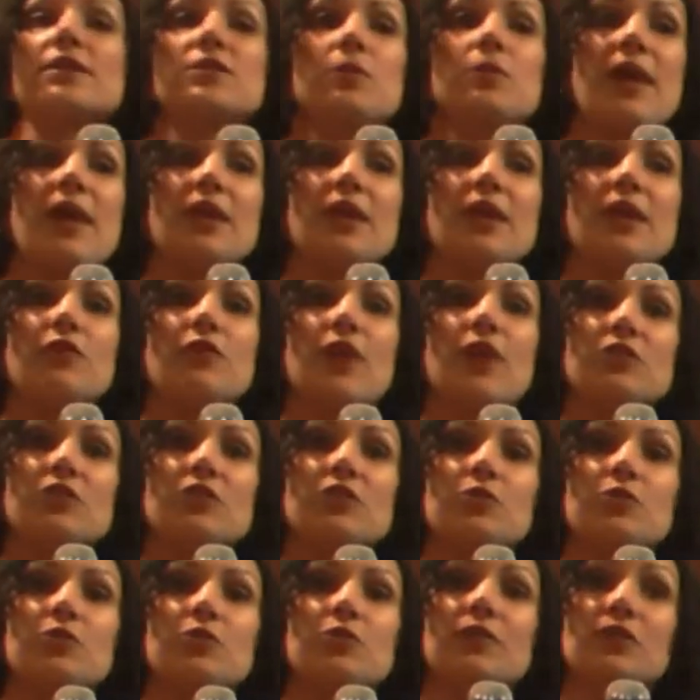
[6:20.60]
are
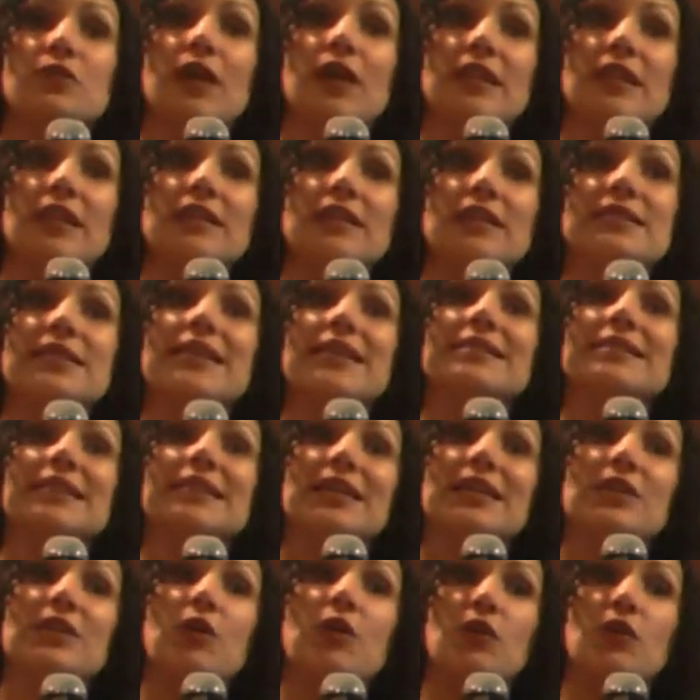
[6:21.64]
manufactured in the United States
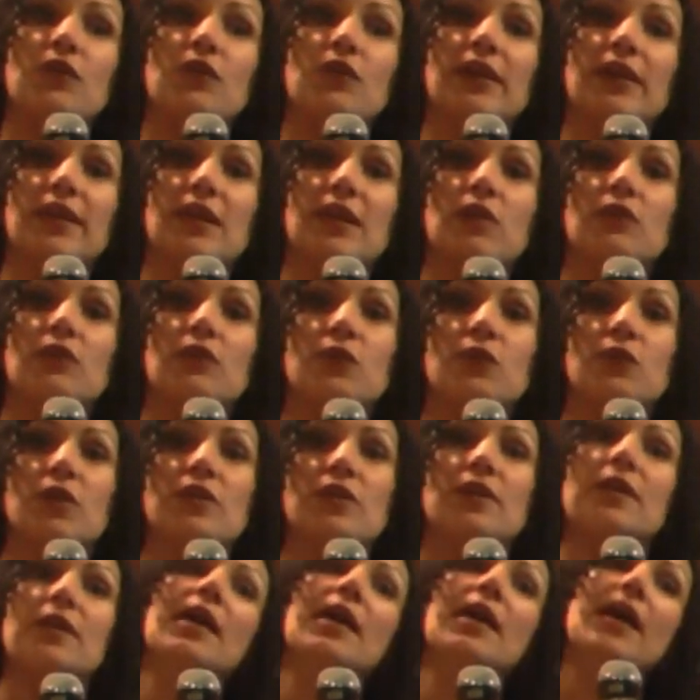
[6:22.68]
in Irvine,
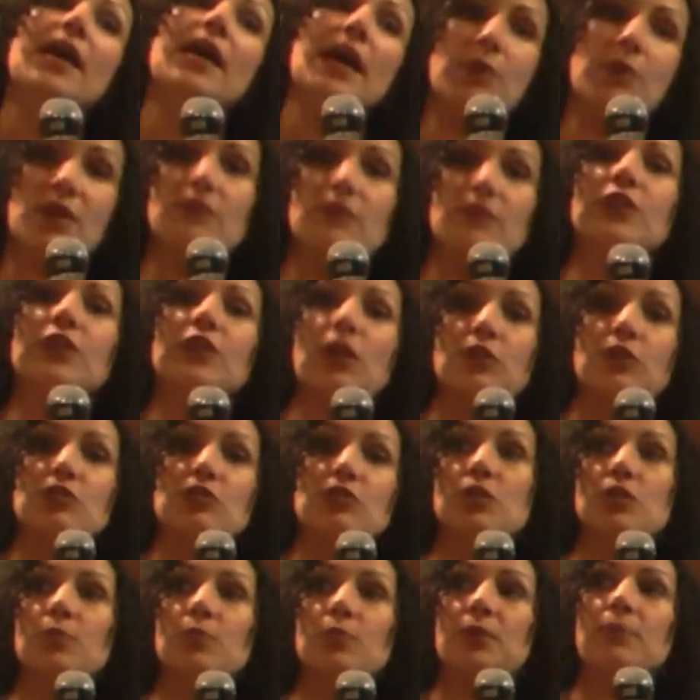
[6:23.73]
California, and we have another
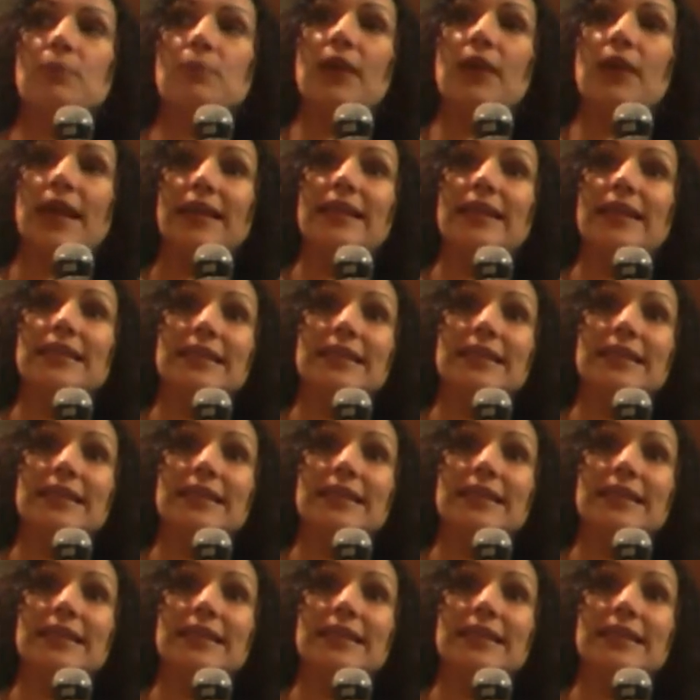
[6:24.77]
shipping plant in